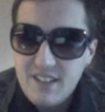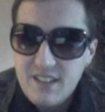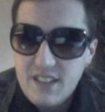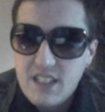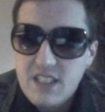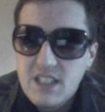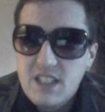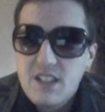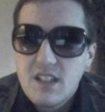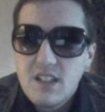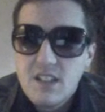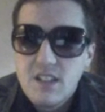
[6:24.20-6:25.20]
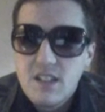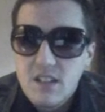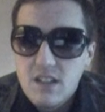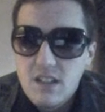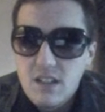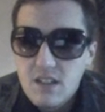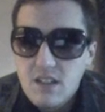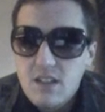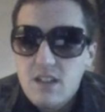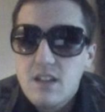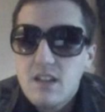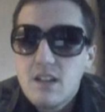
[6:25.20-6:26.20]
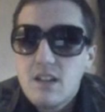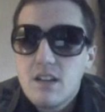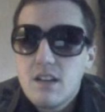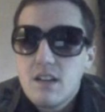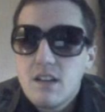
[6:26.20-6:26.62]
(no one is talking)